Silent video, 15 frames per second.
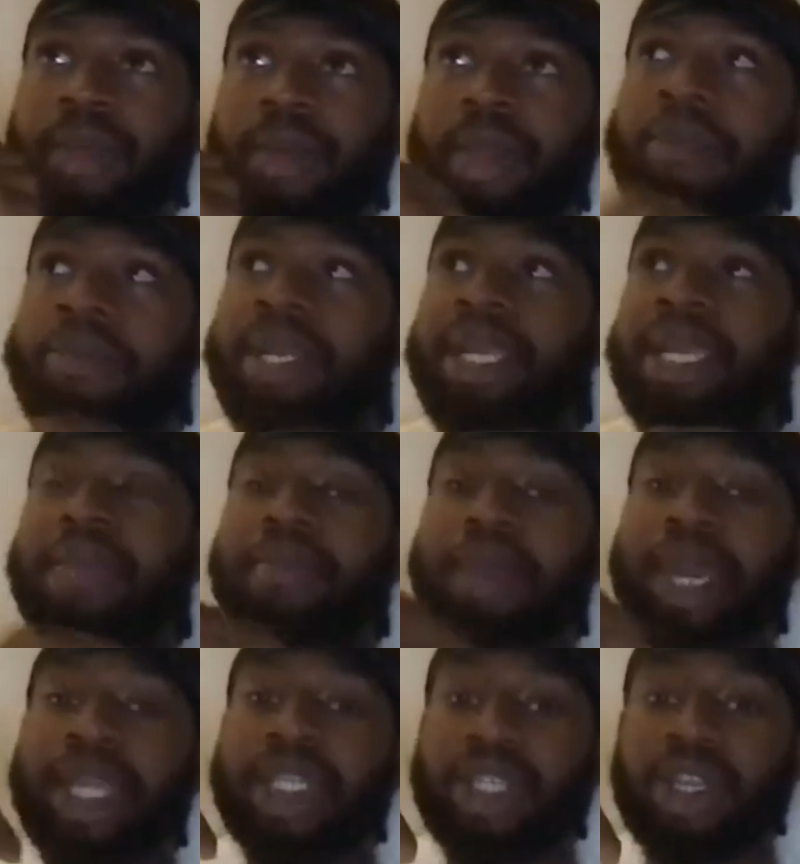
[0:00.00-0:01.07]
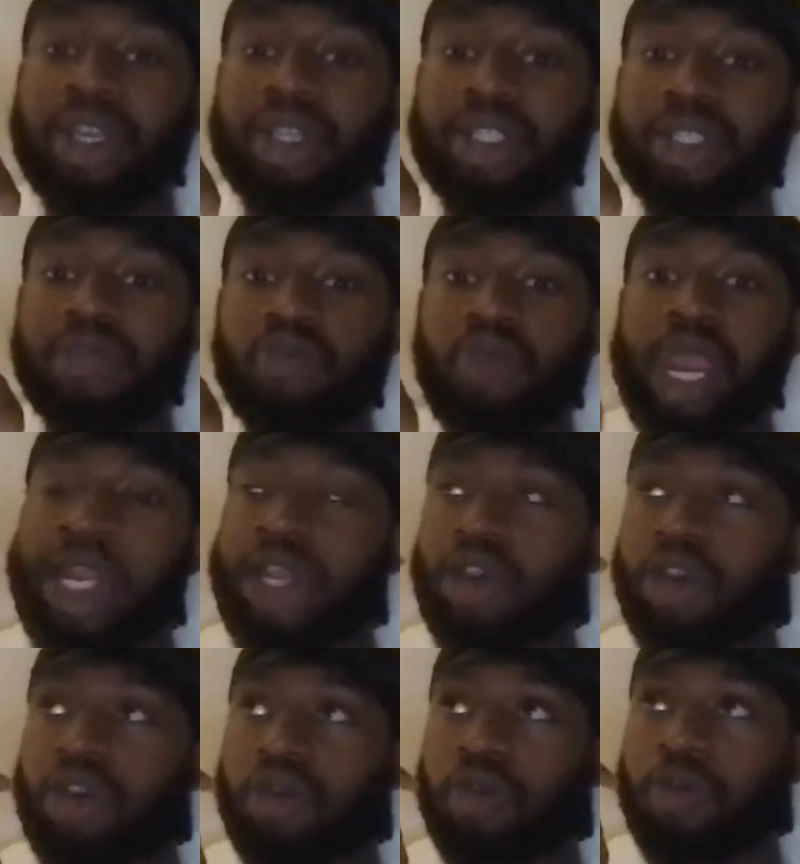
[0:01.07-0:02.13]
completely bassless,
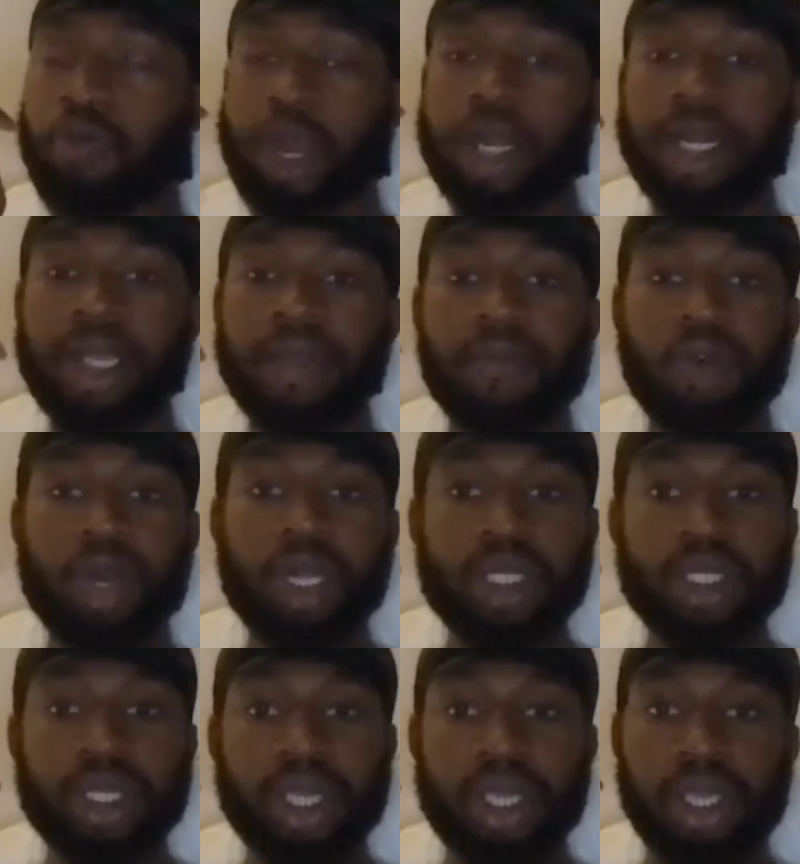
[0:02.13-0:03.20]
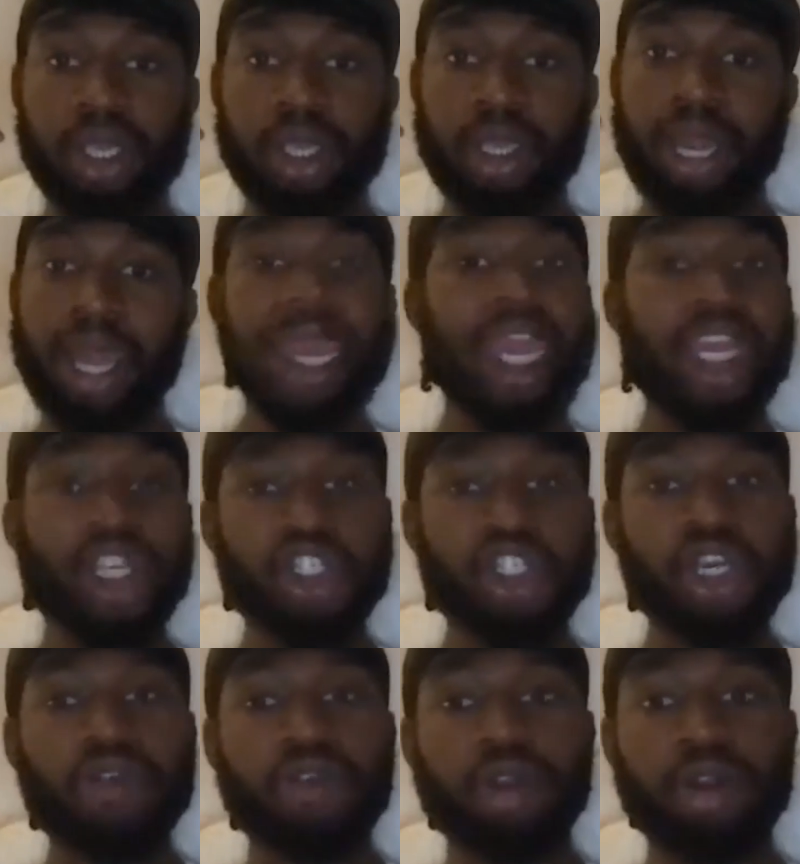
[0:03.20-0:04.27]
radio friendly voice, like Ed
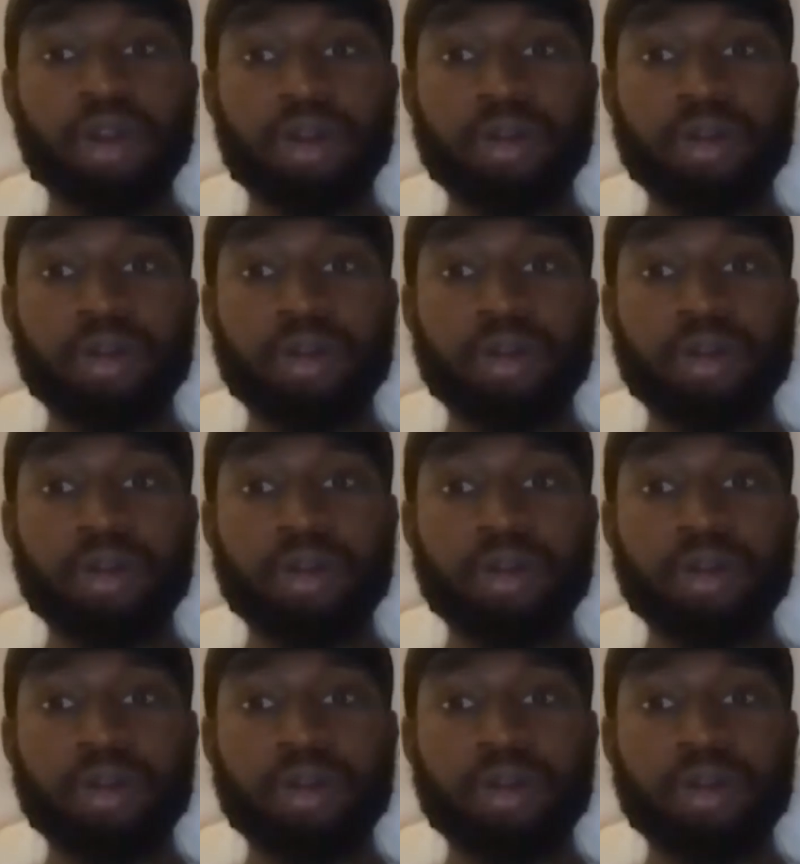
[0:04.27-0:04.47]
Sheeran.